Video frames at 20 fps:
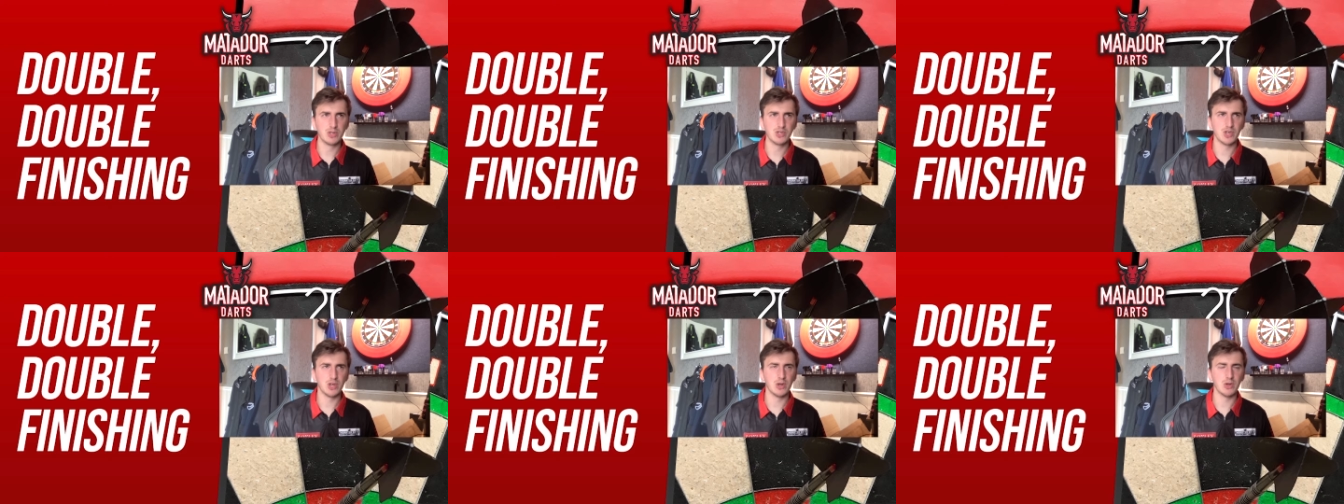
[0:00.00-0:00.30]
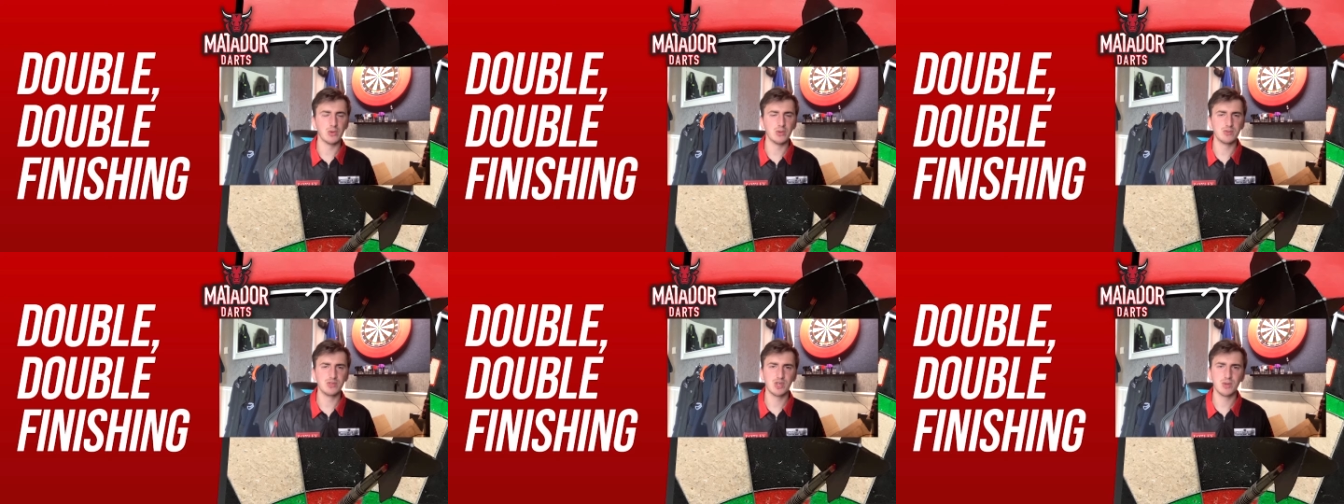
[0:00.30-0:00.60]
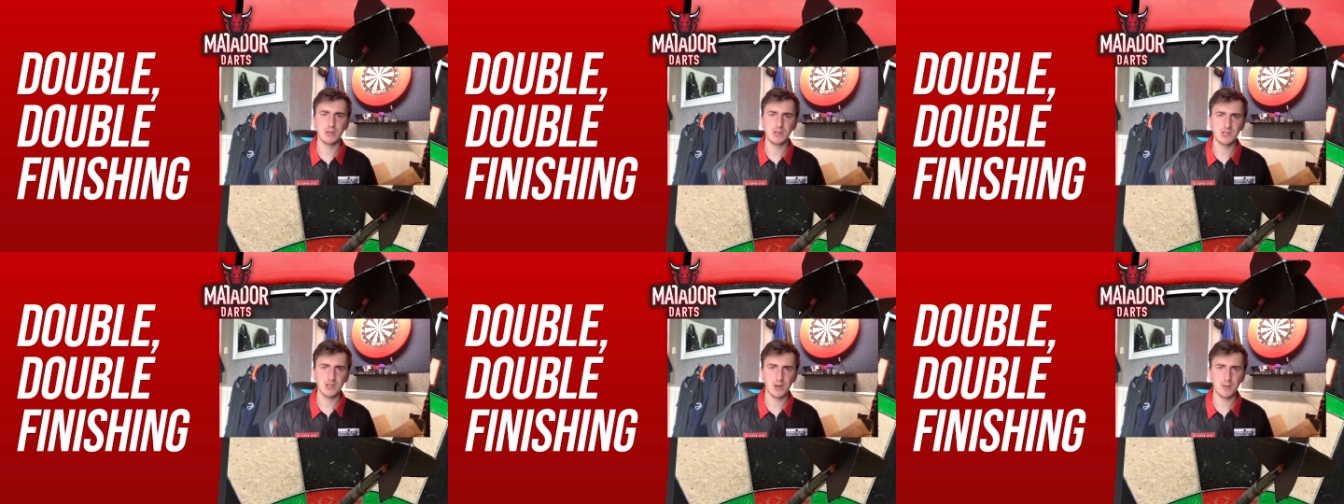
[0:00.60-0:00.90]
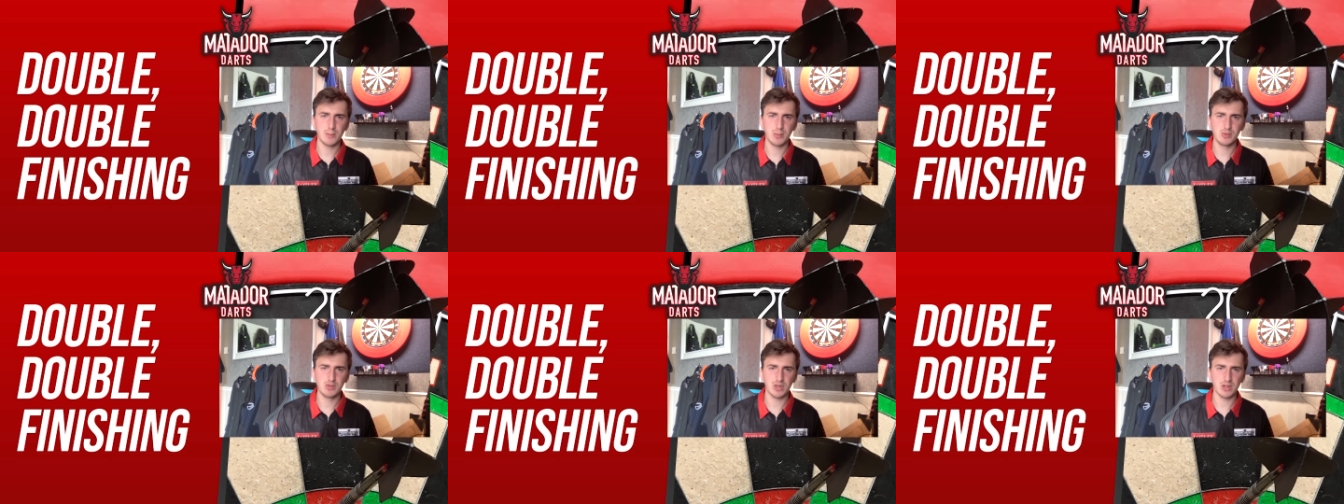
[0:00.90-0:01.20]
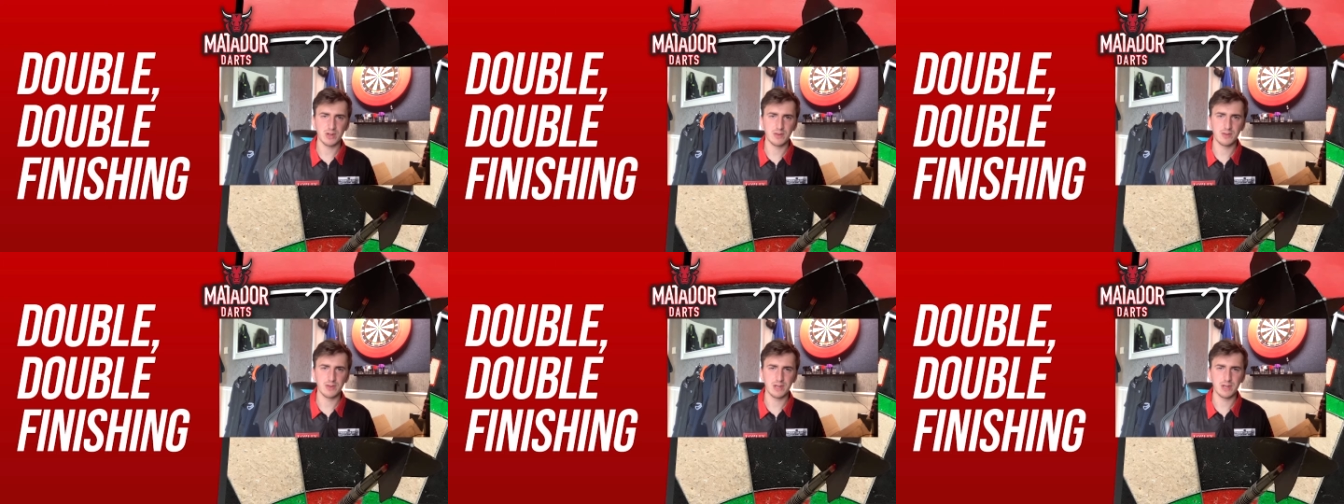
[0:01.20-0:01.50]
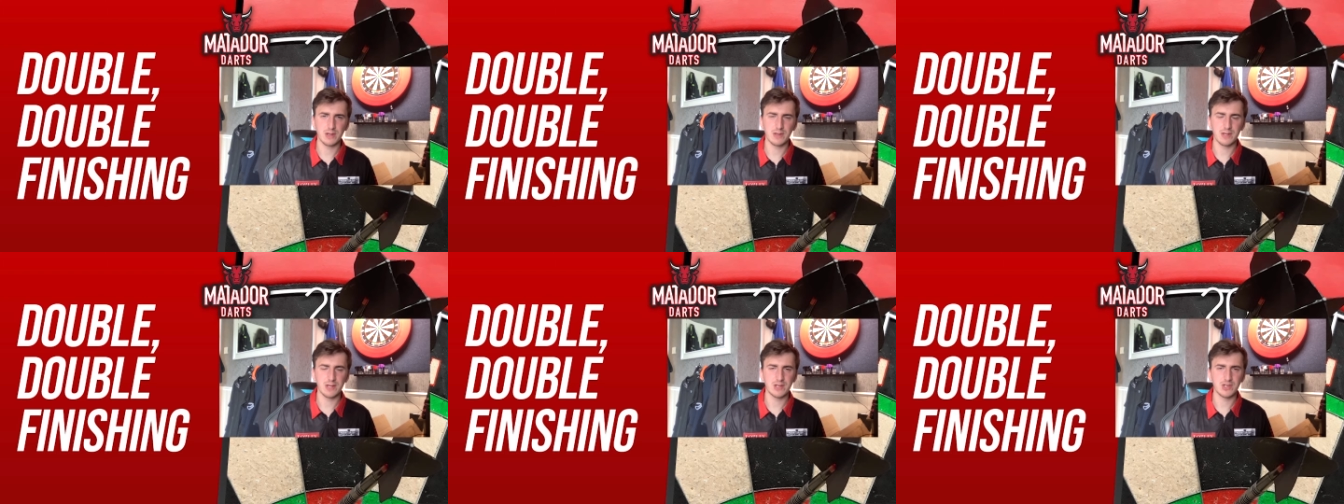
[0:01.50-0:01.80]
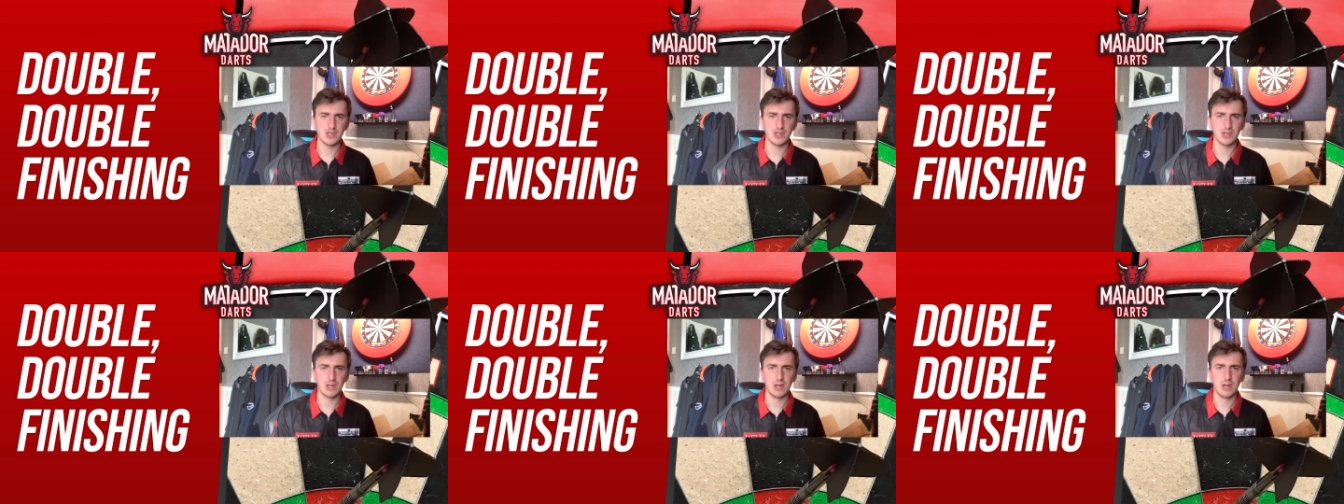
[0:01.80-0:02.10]
So two examples I can think of
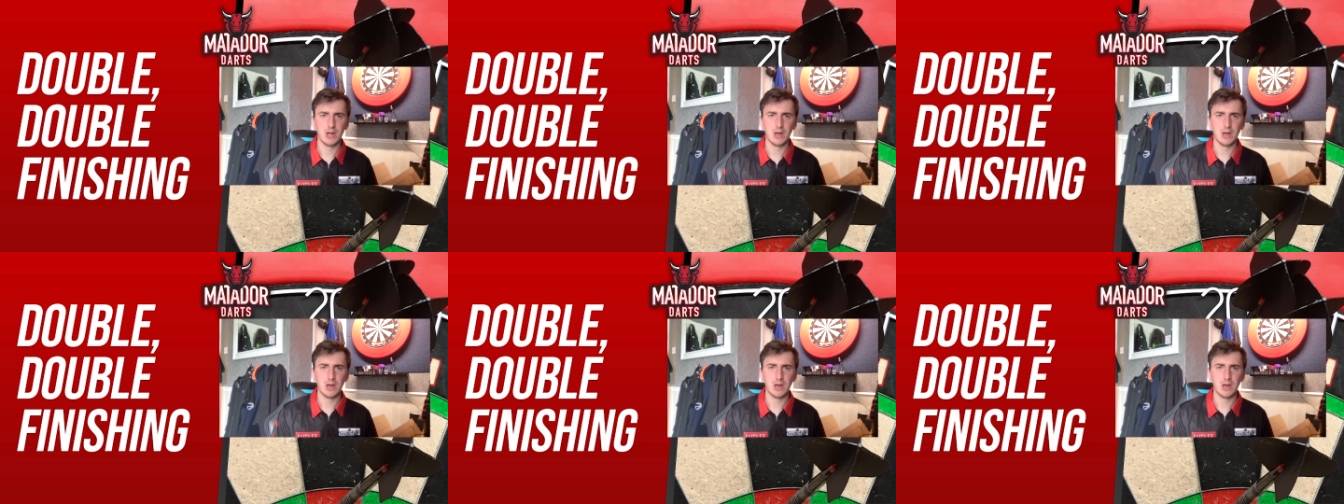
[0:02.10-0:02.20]
this